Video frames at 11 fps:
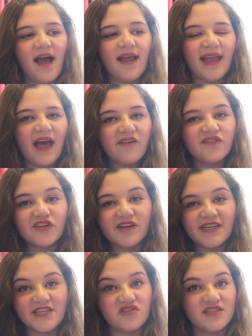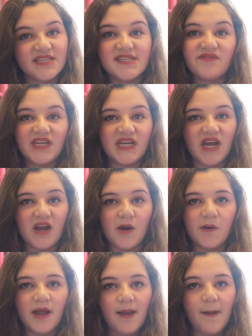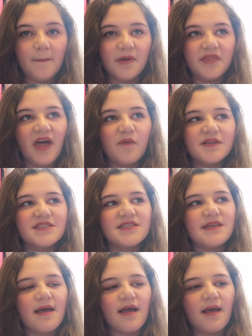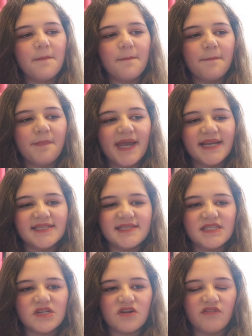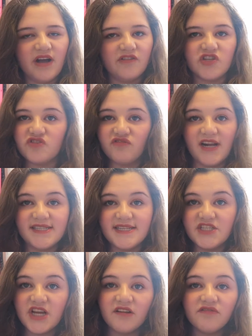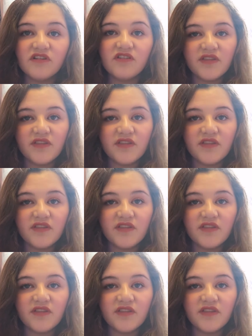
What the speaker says: I have already done this video, but that was based around just rides in general.